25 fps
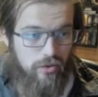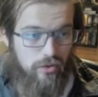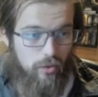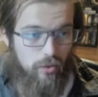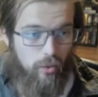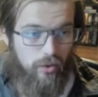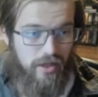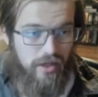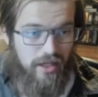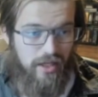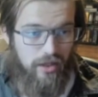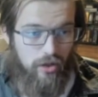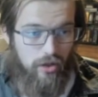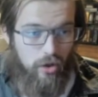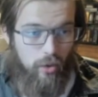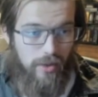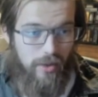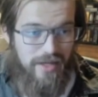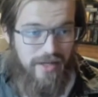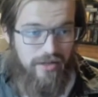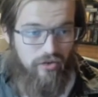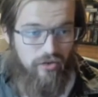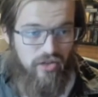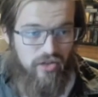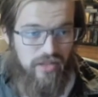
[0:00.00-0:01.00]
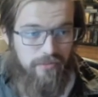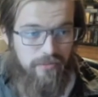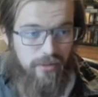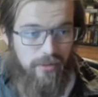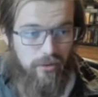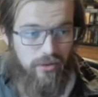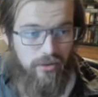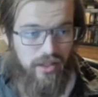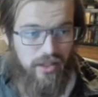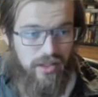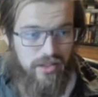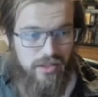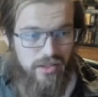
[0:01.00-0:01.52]
or he can go into these
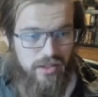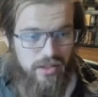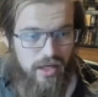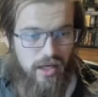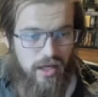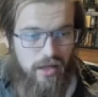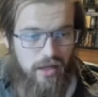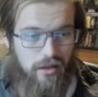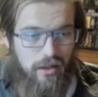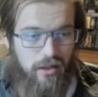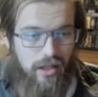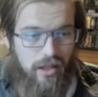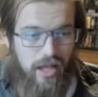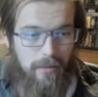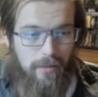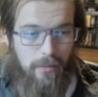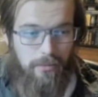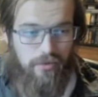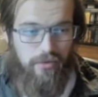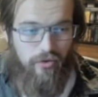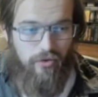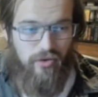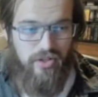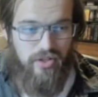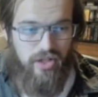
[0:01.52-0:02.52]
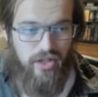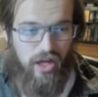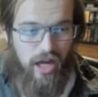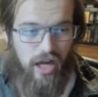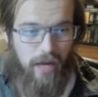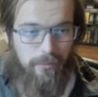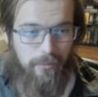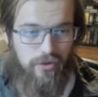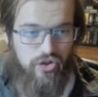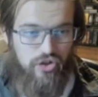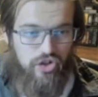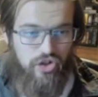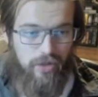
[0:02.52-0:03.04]
buildings and climb up to the
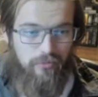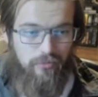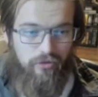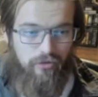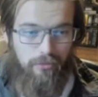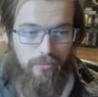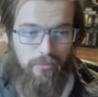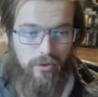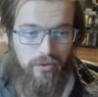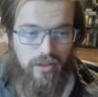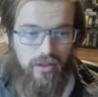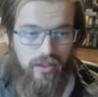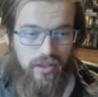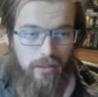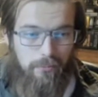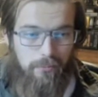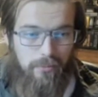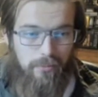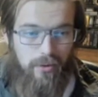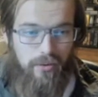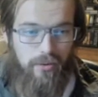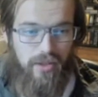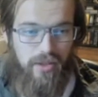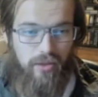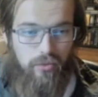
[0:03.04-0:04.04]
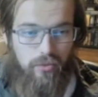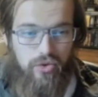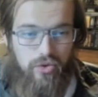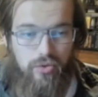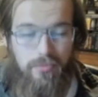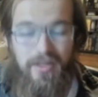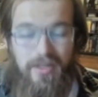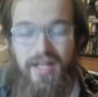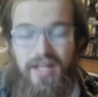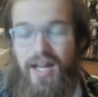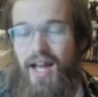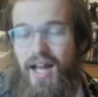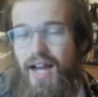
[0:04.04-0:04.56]
top and jump from building to building, which would
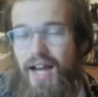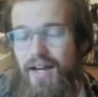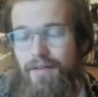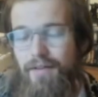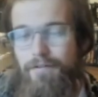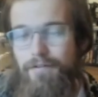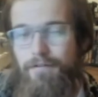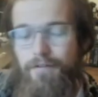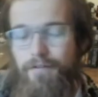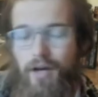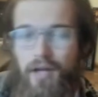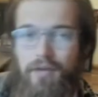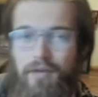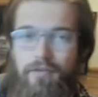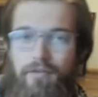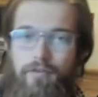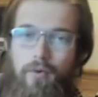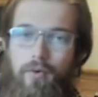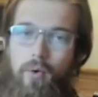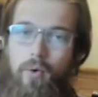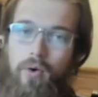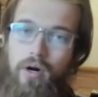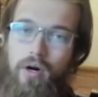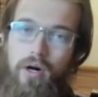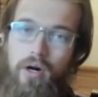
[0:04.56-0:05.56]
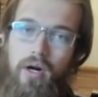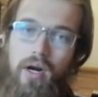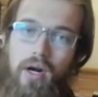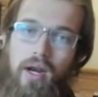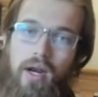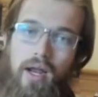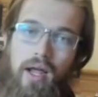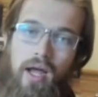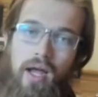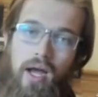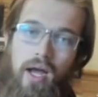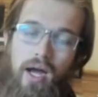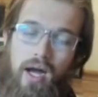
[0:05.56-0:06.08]
be kind of fun for
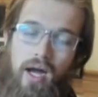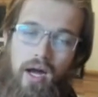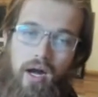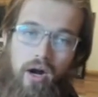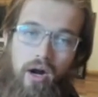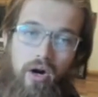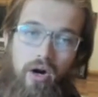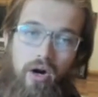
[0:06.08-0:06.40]
our